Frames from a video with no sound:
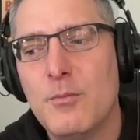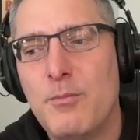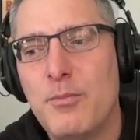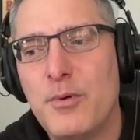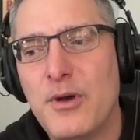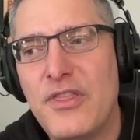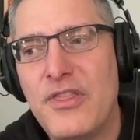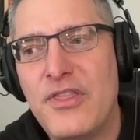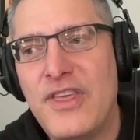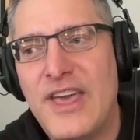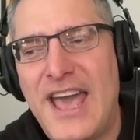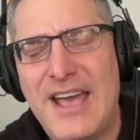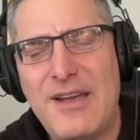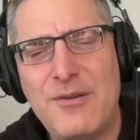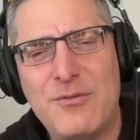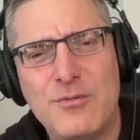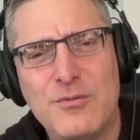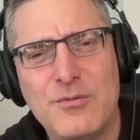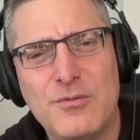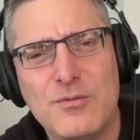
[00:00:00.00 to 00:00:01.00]
But
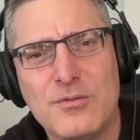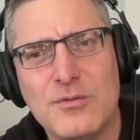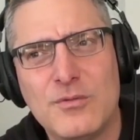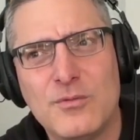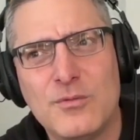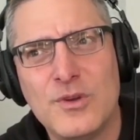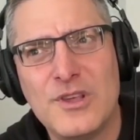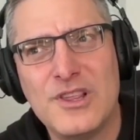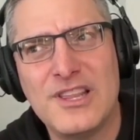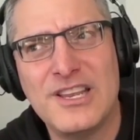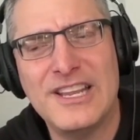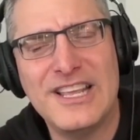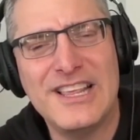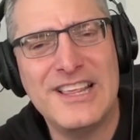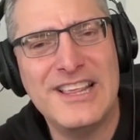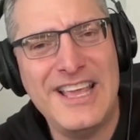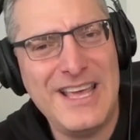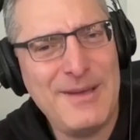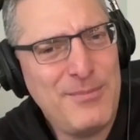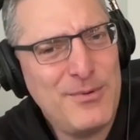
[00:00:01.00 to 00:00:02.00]
that was an
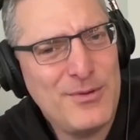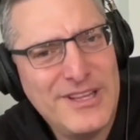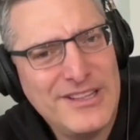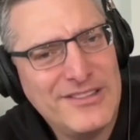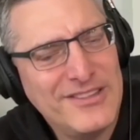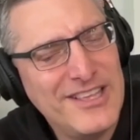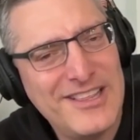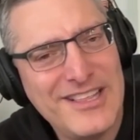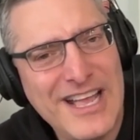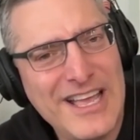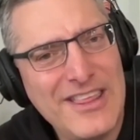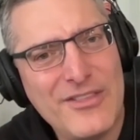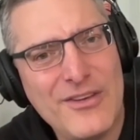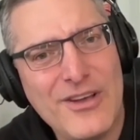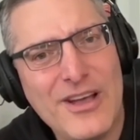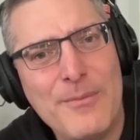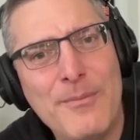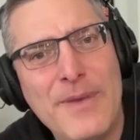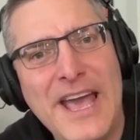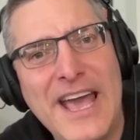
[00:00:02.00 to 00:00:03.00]
example, at least I
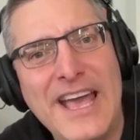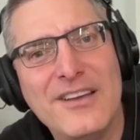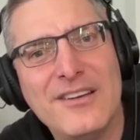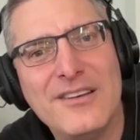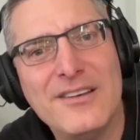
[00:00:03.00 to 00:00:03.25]
thought, Matt,